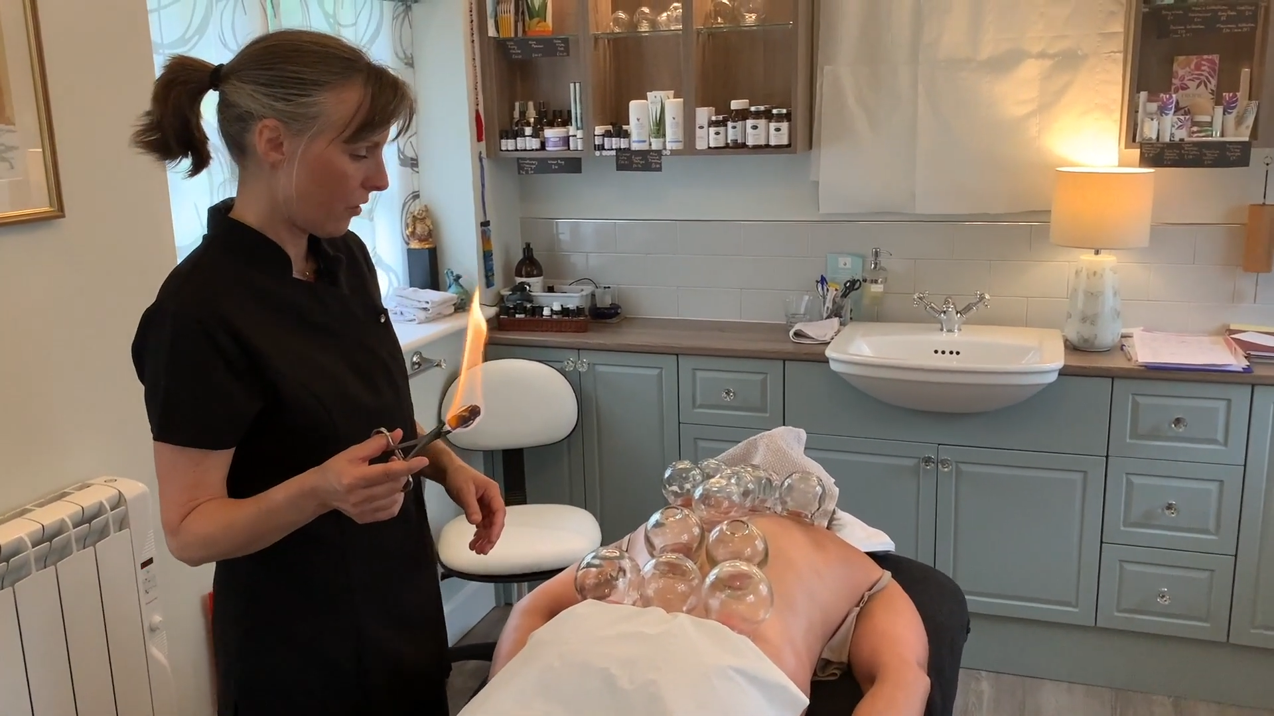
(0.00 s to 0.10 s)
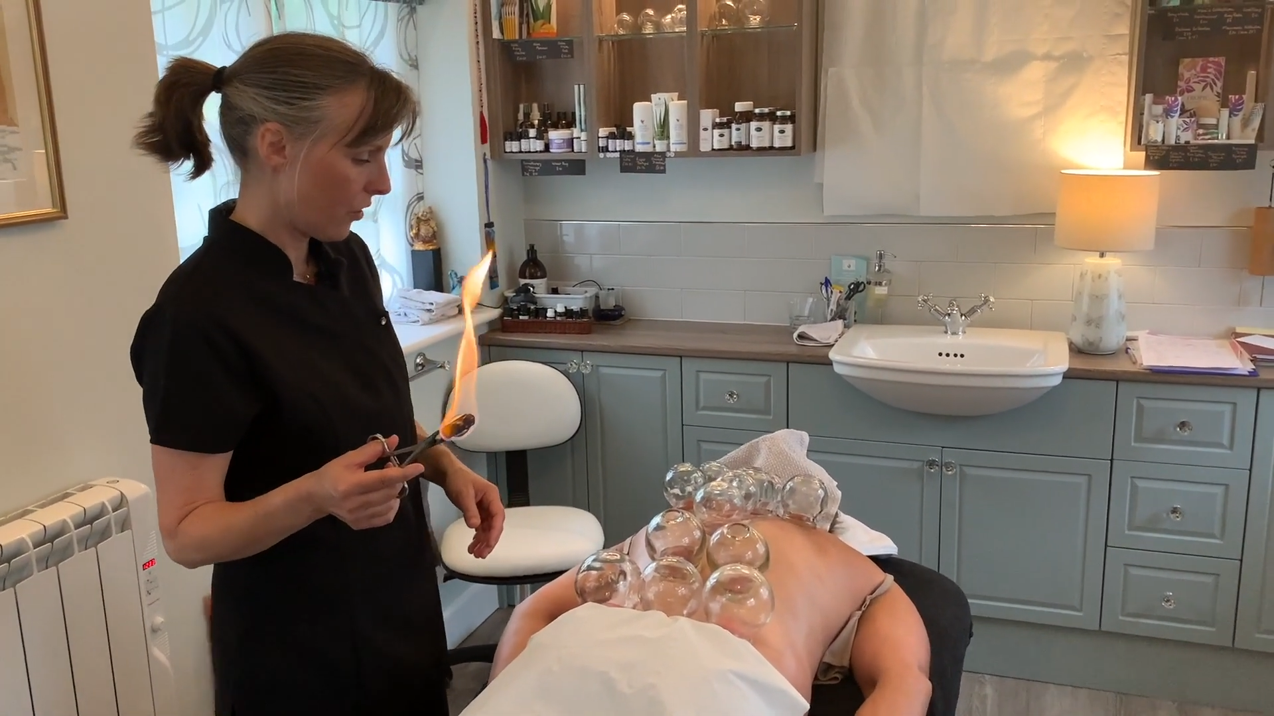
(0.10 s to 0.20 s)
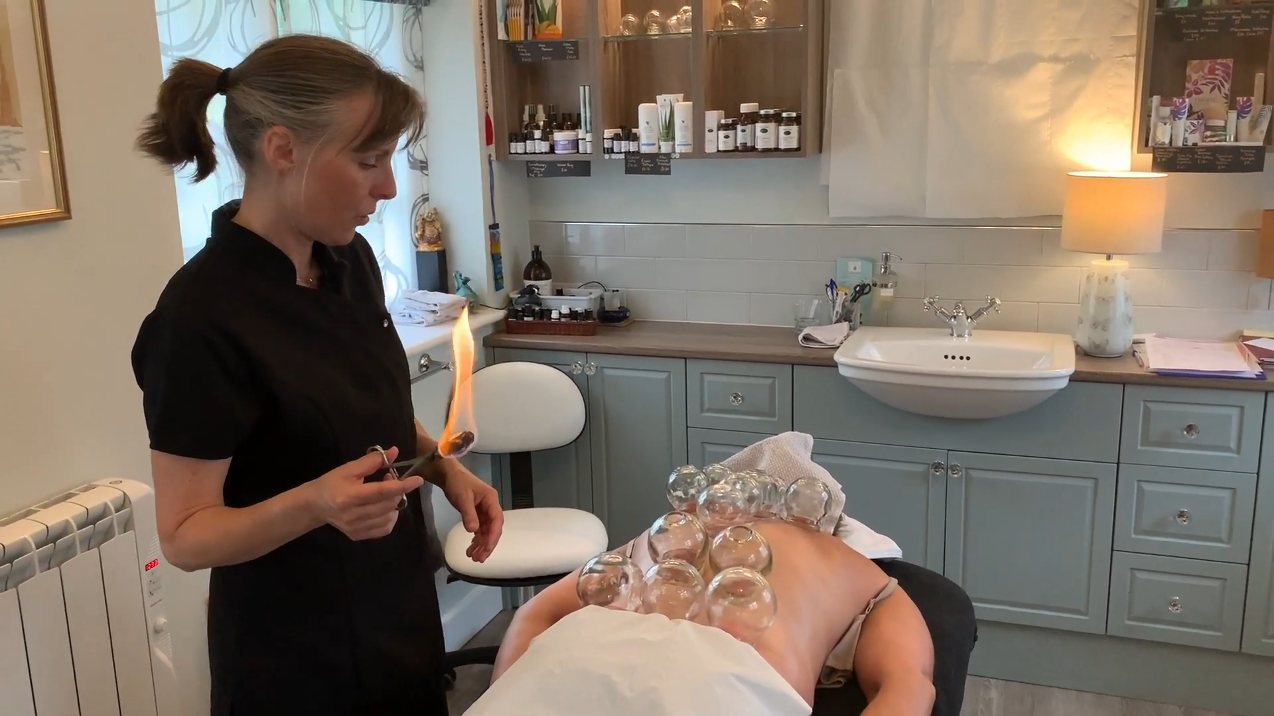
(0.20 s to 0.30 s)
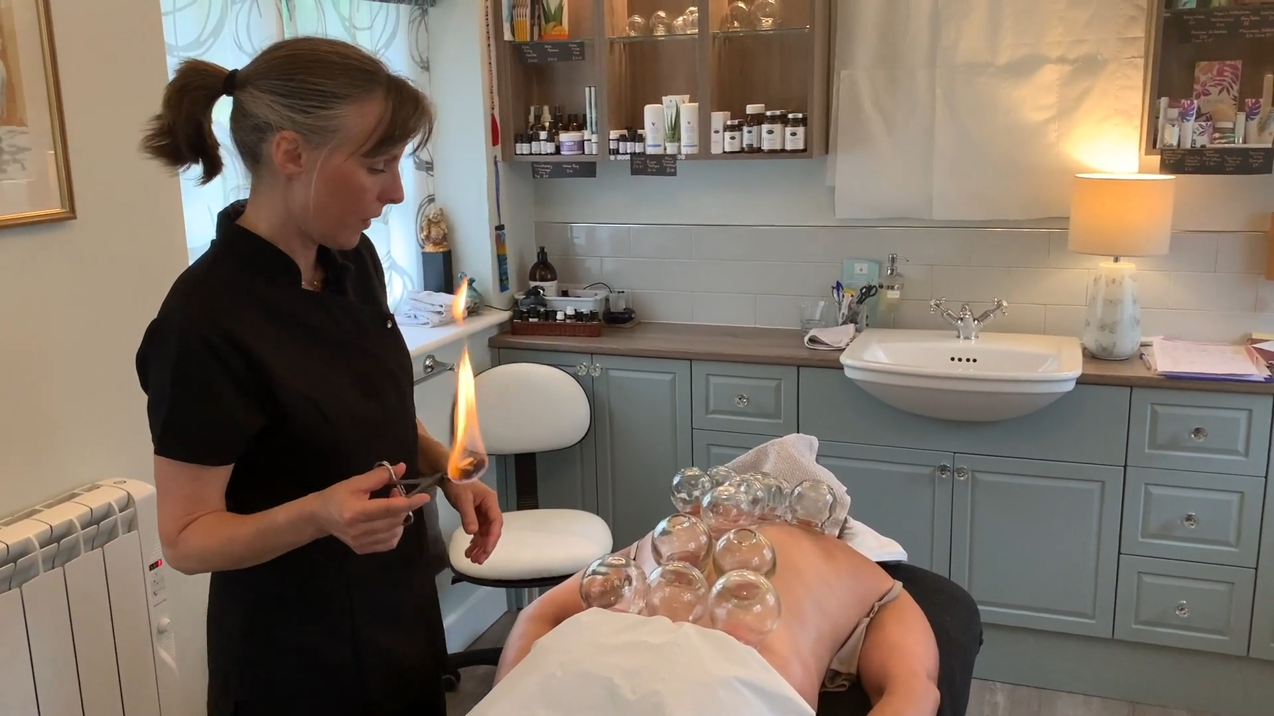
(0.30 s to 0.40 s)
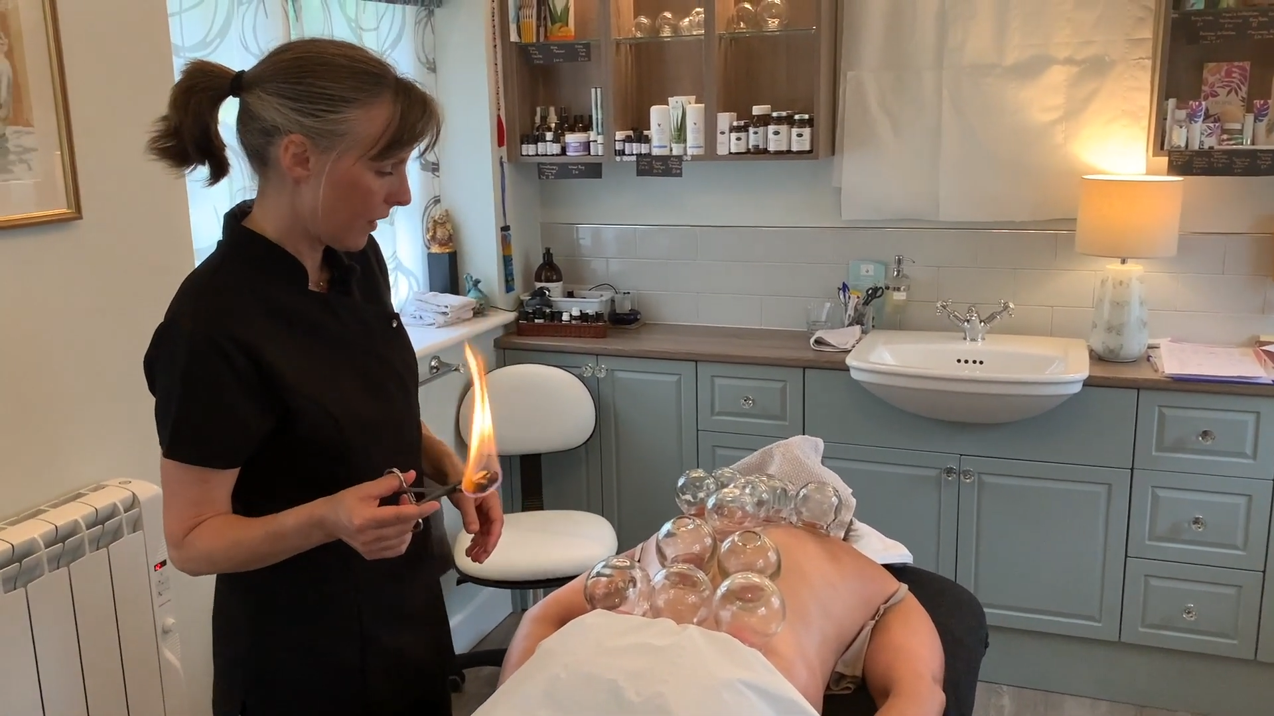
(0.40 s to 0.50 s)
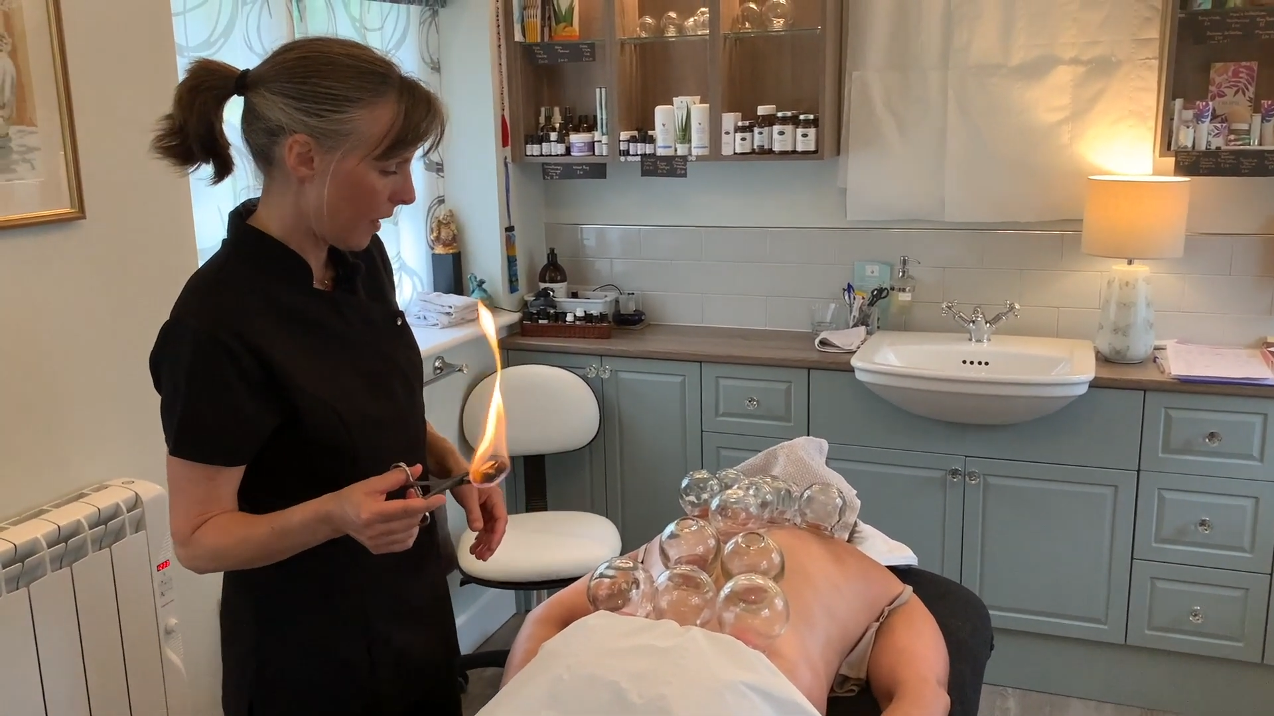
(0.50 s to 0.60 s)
doing their